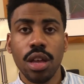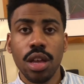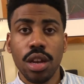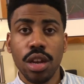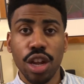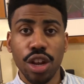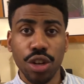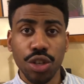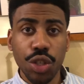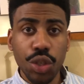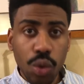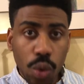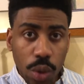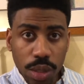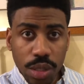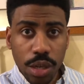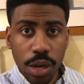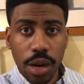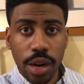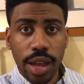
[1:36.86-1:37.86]
Now, your
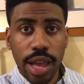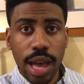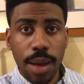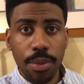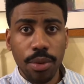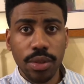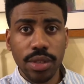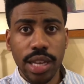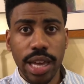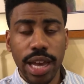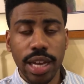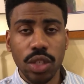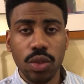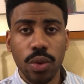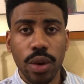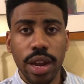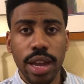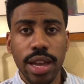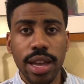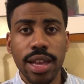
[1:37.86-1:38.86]
short-term capital tax
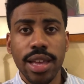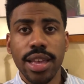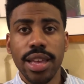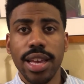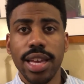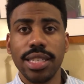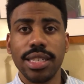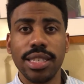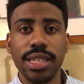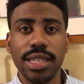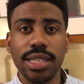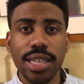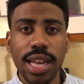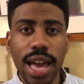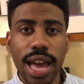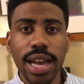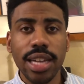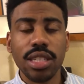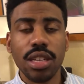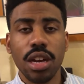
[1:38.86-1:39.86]
rate is the
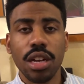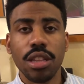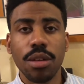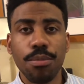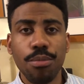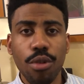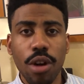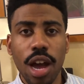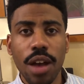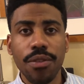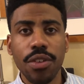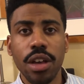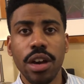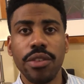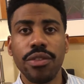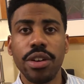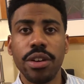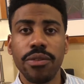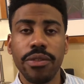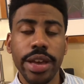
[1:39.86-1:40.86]
tax on the profit of
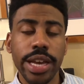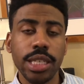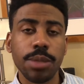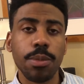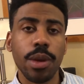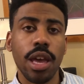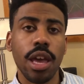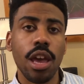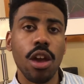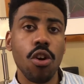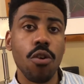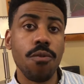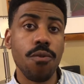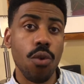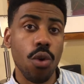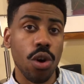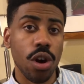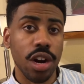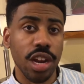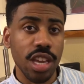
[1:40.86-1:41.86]
an investment held
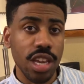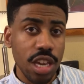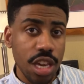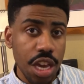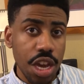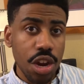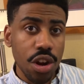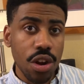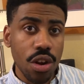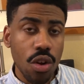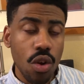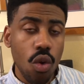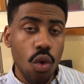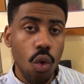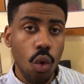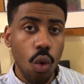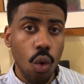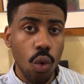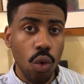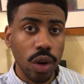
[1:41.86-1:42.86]
for a year
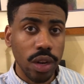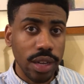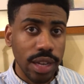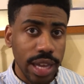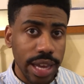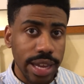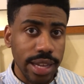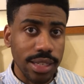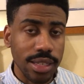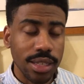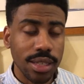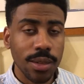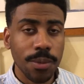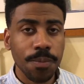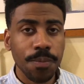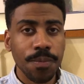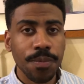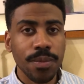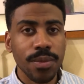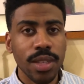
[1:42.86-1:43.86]
or less.
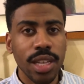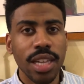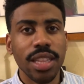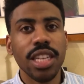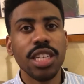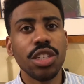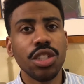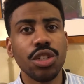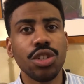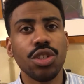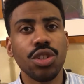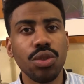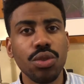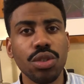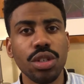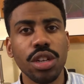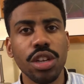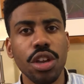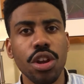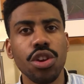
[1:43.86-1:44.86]
Now, this is
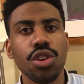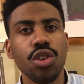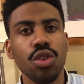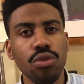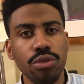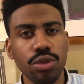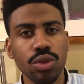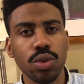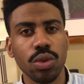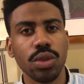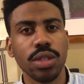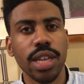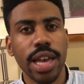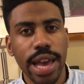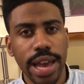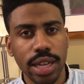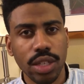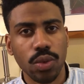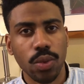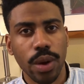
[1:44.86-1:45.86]
usually your usual
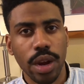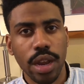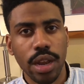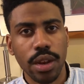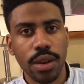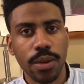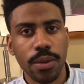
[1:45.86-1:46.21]
tax rate.